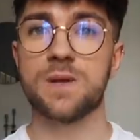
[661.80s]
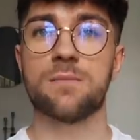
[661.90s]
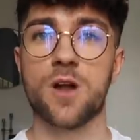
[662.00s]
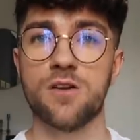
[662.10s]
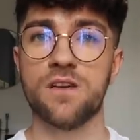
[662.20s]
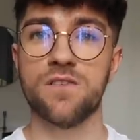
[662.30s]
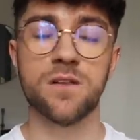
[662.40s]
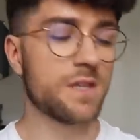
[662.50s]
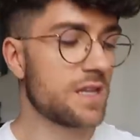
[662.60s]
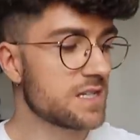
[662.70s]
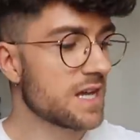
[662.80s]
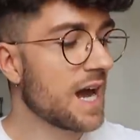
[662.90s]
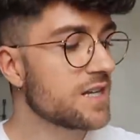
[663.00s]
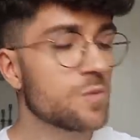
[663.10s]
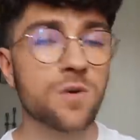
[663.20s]
is when I'm currently filming this,
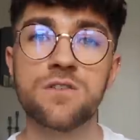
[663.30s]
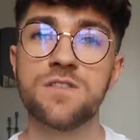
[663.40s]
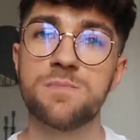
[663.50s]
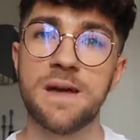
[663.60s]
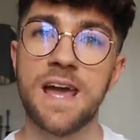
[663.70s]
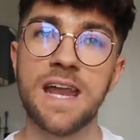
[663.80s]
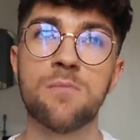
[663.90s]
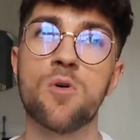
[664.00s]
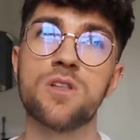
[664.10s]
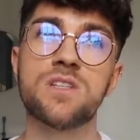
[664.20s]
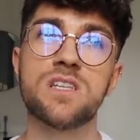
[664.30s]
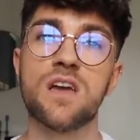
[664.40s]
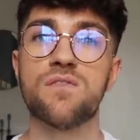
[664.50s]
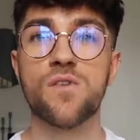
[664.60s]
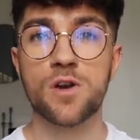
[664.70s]
I don't want to have spent any more than
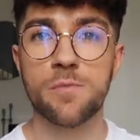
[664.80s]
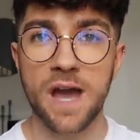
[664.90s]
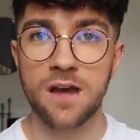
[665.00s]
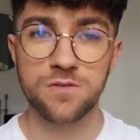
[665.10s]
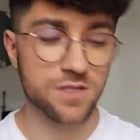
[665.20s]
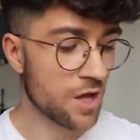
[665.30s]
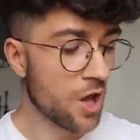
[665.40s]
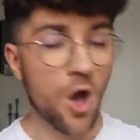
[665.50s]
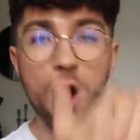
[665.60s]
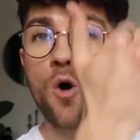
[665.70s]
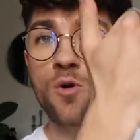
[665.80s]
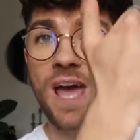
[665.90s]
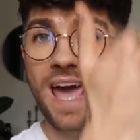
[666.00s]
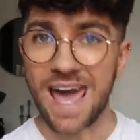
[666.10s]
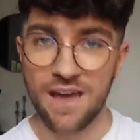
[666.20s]
say £40
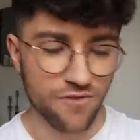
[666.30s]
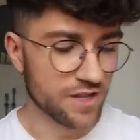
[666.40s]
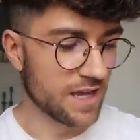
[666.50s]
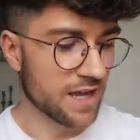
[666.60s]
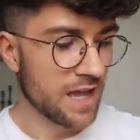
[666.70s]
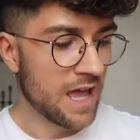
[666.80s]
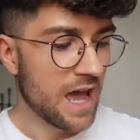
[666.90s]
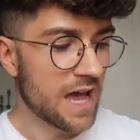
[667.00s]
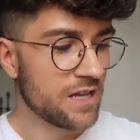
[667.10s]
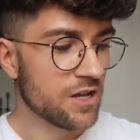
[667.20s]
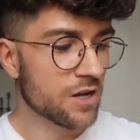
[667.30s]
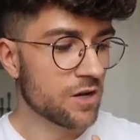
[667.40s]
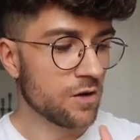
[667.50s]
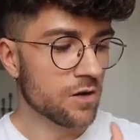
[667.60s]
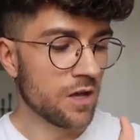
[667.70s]
on everything. And you
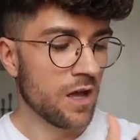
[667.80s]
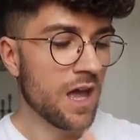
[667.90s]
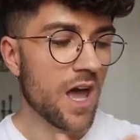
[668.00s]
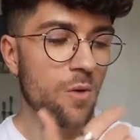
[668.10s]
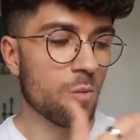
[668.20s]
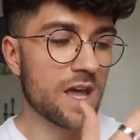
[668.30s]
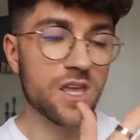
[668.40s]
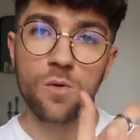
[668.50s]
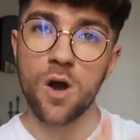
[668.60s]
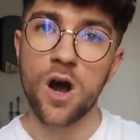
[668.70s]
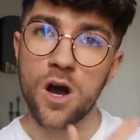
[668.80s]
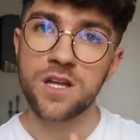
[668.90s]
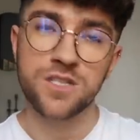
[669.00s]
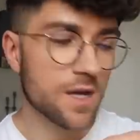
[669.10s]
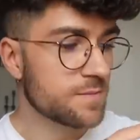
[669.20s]
can look at where you are
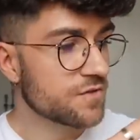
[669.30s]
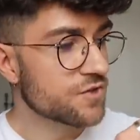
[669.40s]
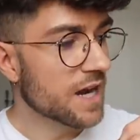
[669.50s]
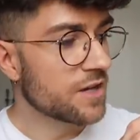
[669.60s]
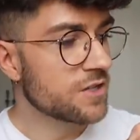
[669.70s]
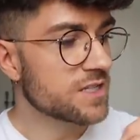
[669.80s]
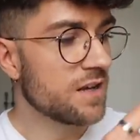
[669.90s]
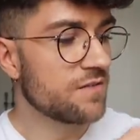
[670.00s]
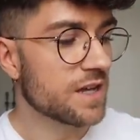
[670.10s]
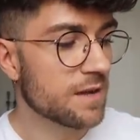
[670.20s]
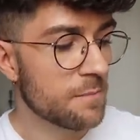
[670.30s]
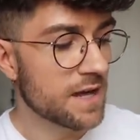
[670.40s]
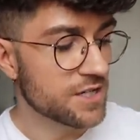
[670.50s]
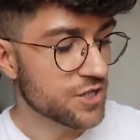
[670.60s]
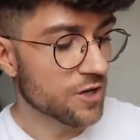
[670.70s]
in terms of tracking yourself. You can
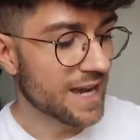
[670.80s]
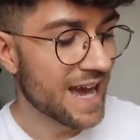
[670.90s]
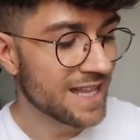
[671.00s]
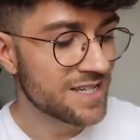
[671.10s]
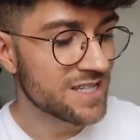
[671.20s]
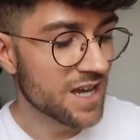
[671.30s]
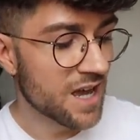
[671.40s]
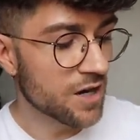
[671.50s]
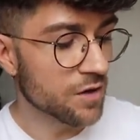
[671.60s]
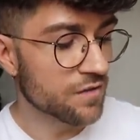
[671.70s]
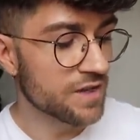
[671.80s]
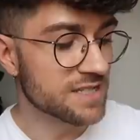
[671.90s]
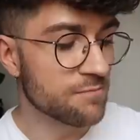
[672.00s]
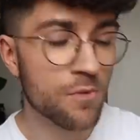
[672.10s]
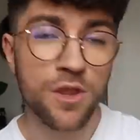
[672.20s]
manage your calendar and look for
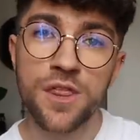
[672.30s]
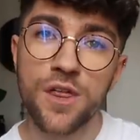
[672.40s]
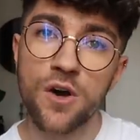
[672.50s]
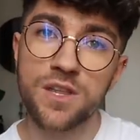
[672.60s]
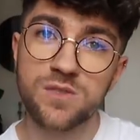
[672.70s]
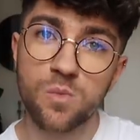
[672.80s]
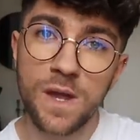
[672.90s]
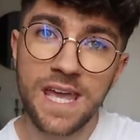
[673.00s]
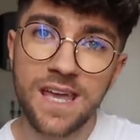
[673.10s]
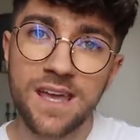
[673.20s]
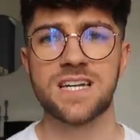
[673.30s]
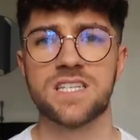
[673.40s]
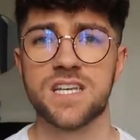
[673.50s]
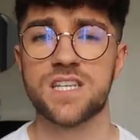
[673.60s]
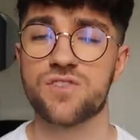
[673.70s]
this month or this week. As
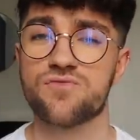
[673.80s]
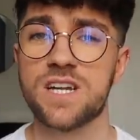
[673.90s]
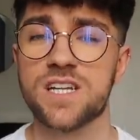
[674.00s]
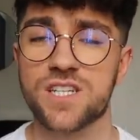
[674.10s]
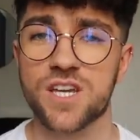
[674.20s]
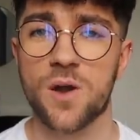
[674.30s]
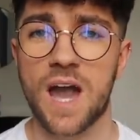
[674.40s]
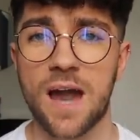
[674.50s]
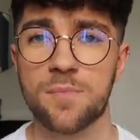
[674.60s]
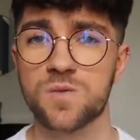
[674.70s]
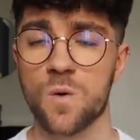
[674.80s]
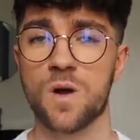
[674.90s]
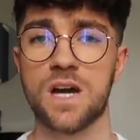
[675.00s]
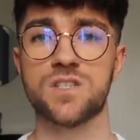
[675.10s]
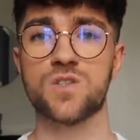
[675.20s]
I said, it's a really secure app as well,
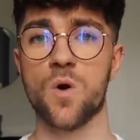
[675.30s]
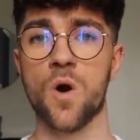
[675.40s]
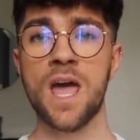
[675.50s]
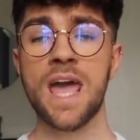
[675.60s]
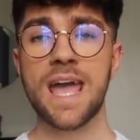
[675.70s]
guys, so